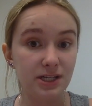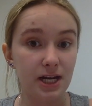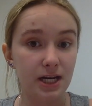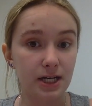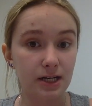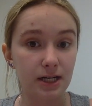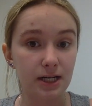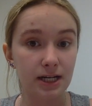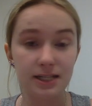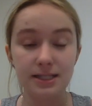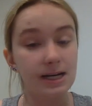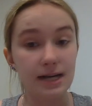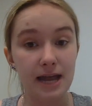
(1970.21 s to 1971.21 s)
it didn't.
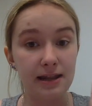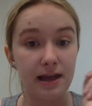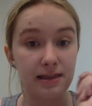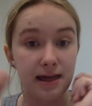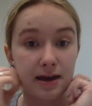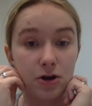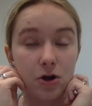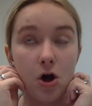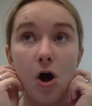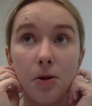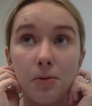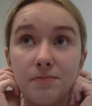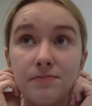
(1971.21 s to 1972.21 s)
It didn't end like that at
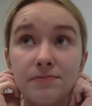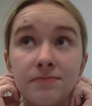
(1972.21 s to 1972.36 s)
all.